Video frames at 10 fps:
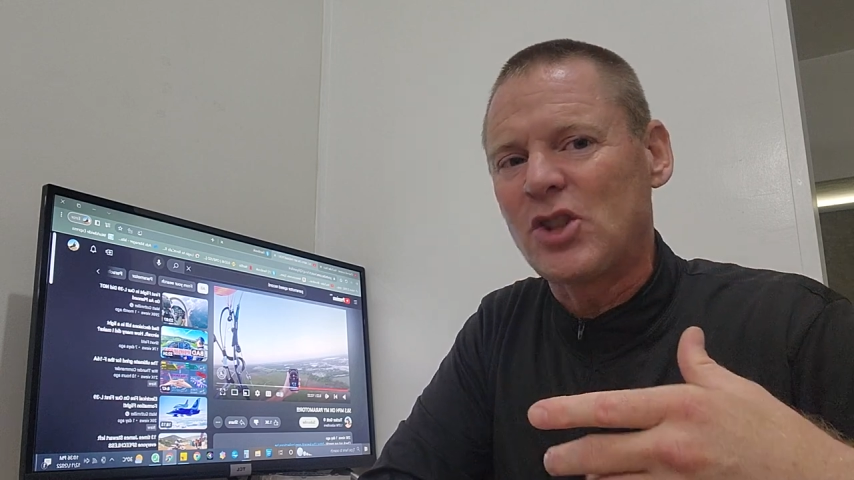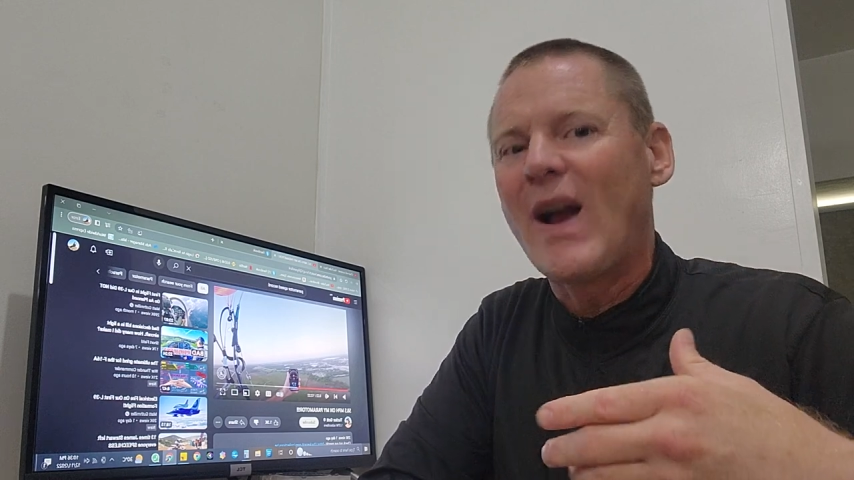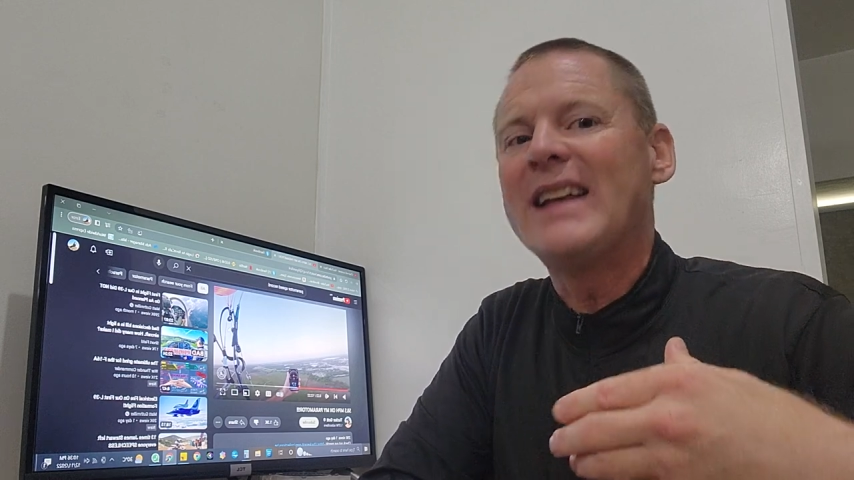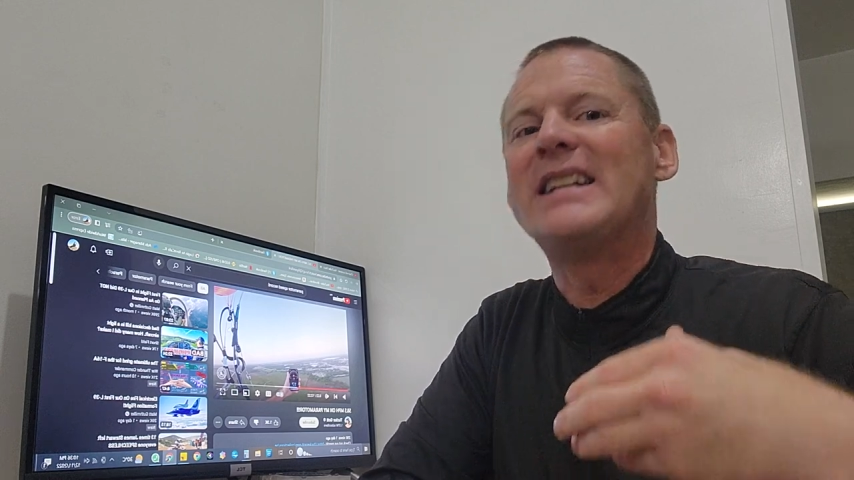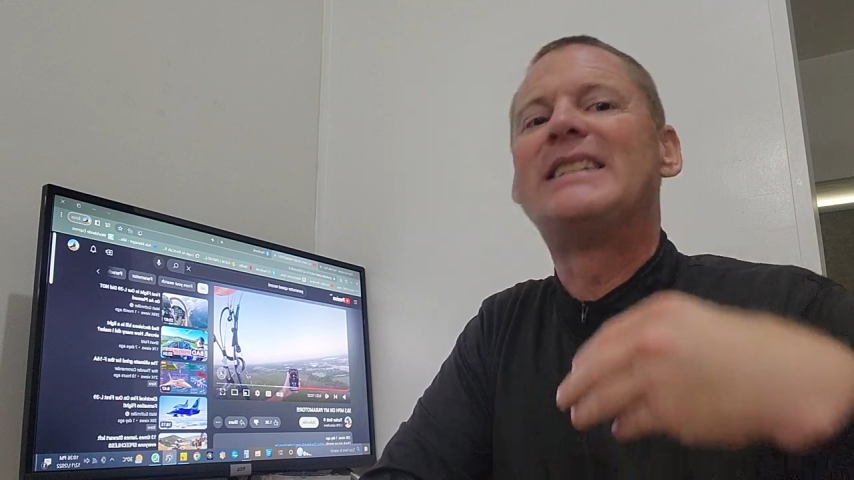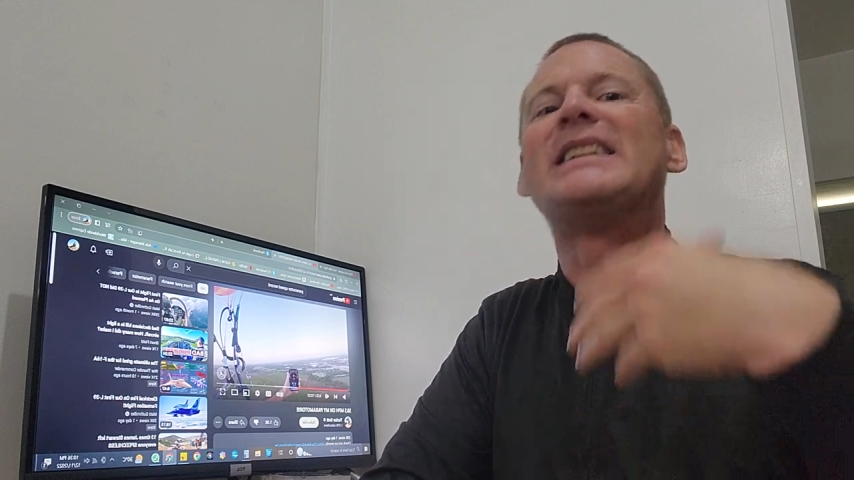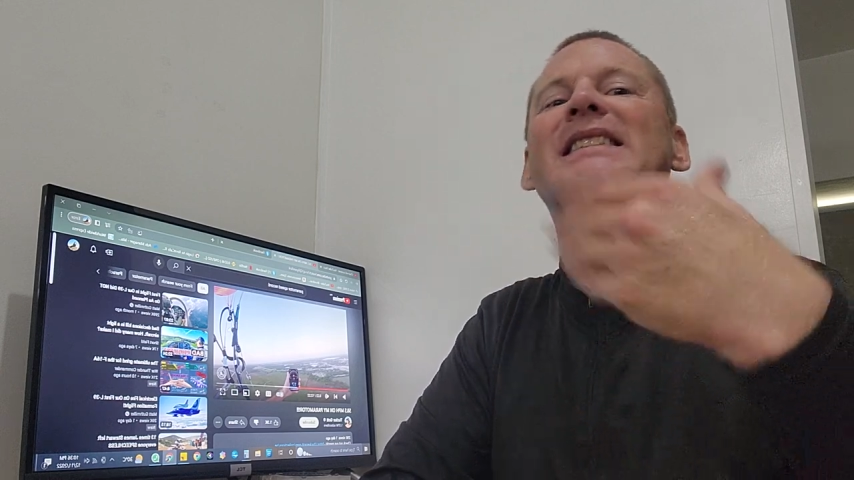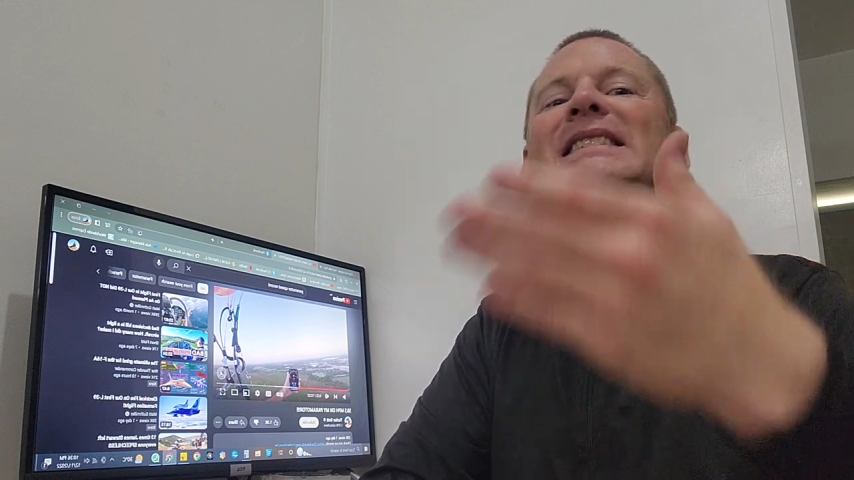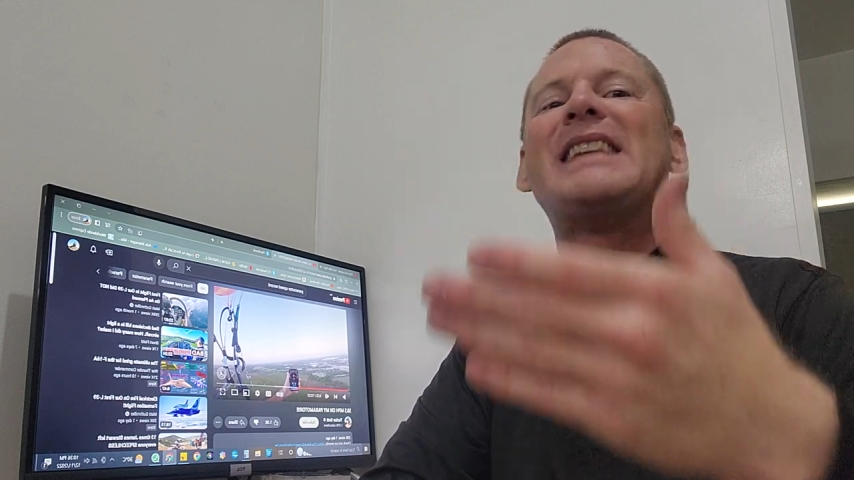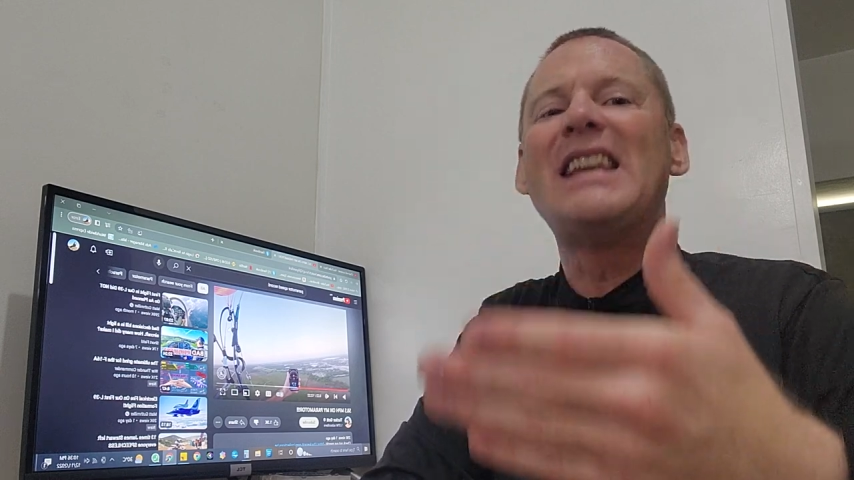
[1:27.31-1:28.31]
trying to
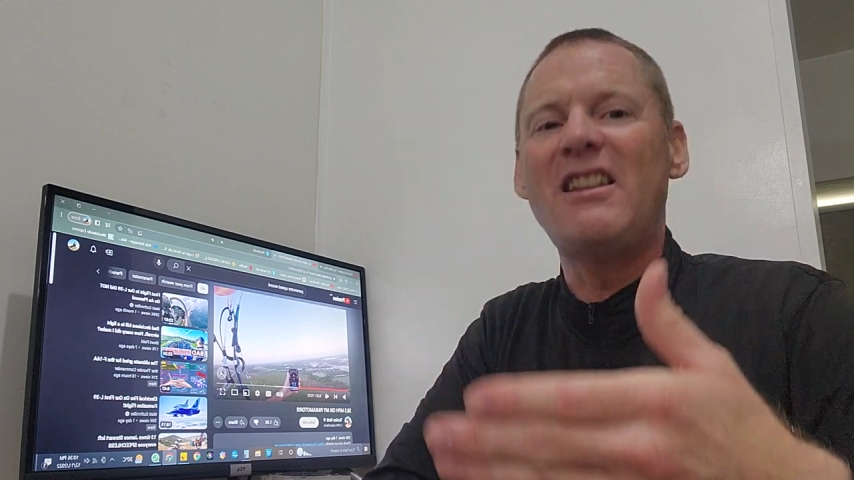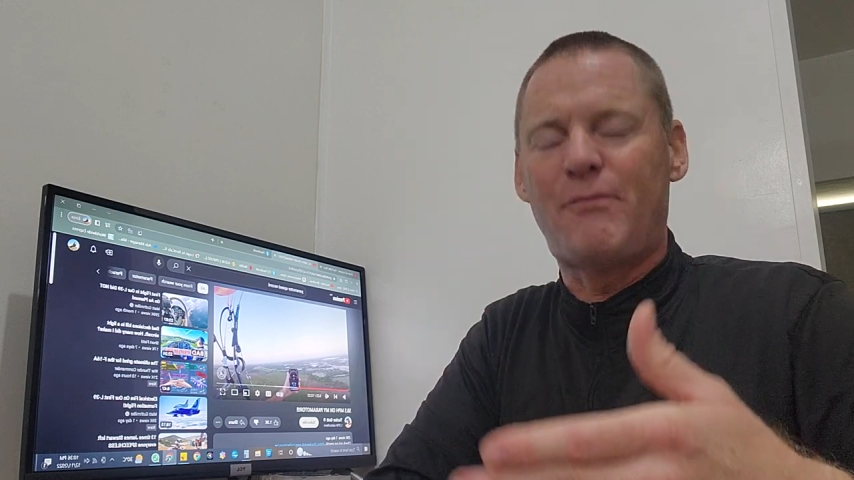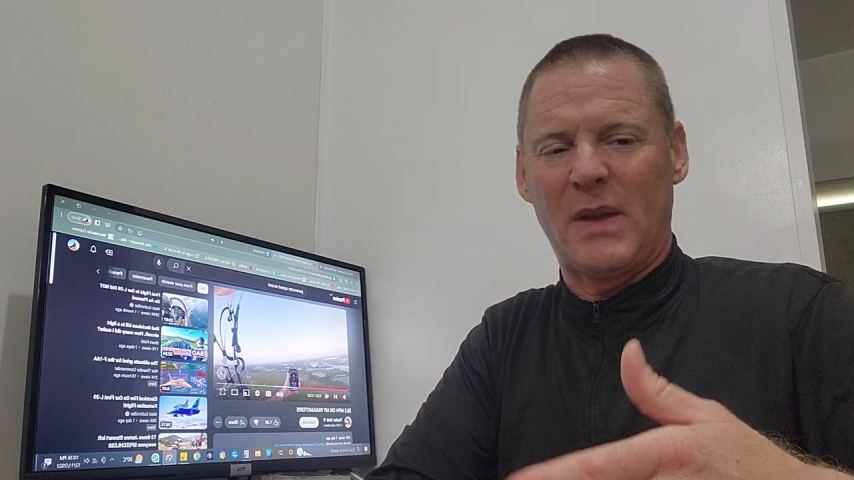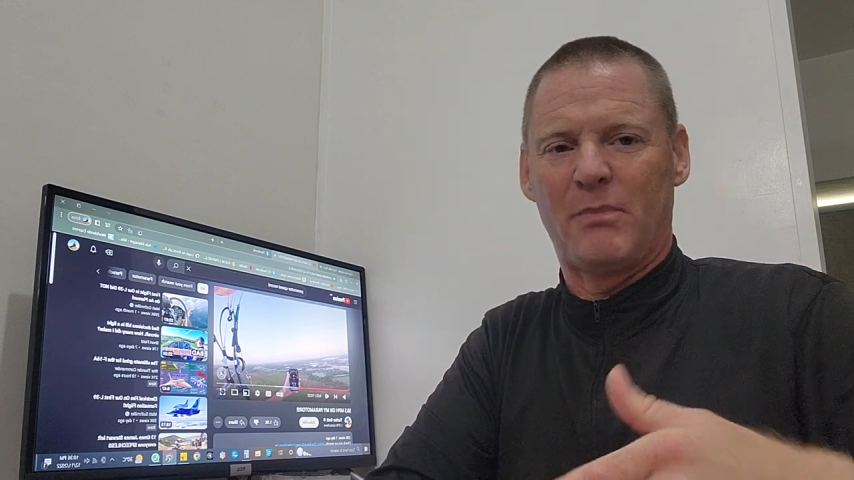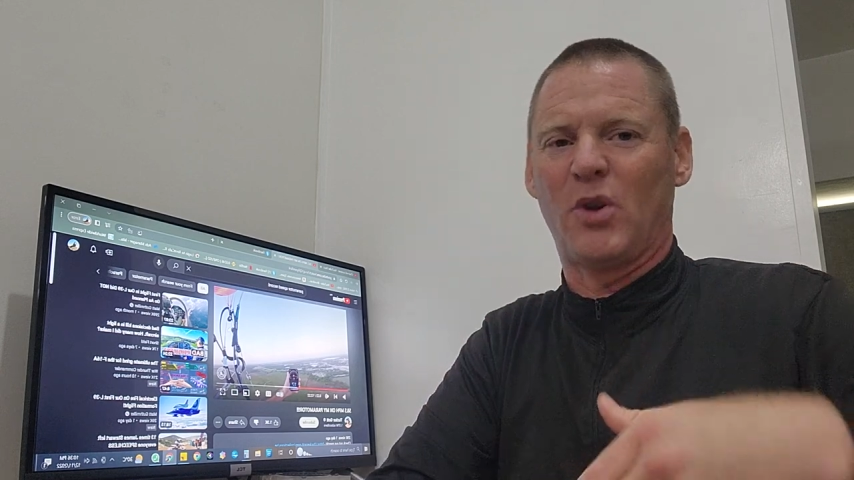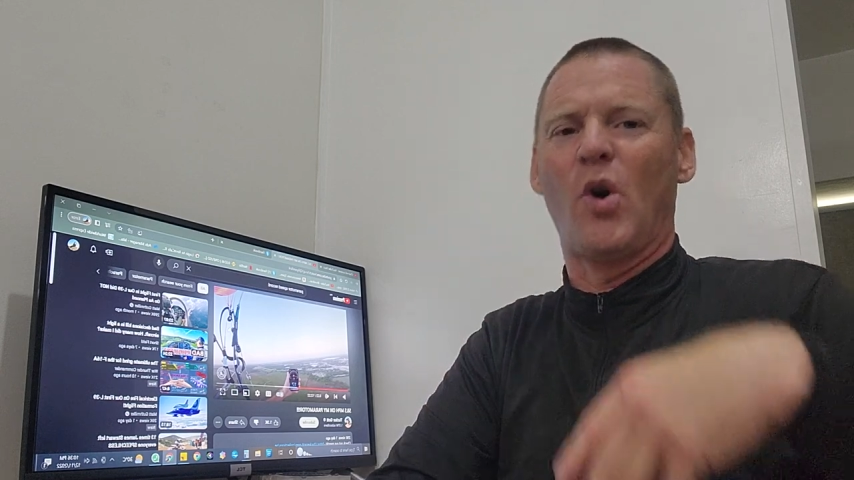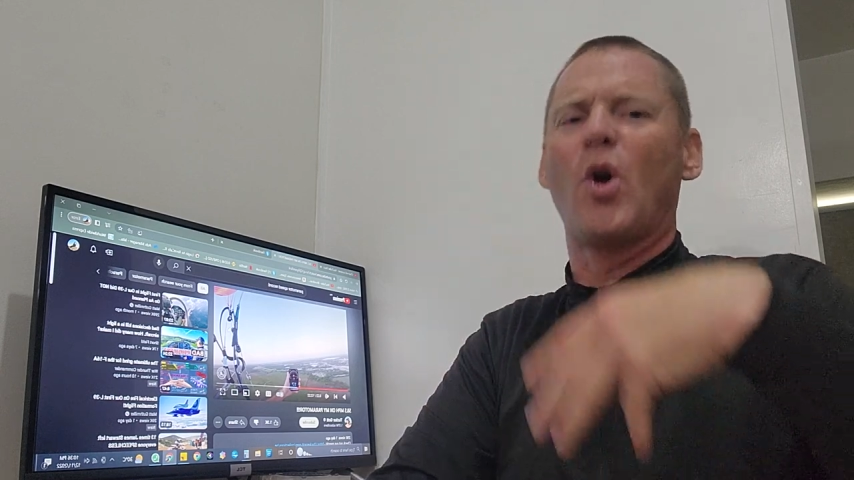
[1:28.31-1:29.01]
deceive people, going,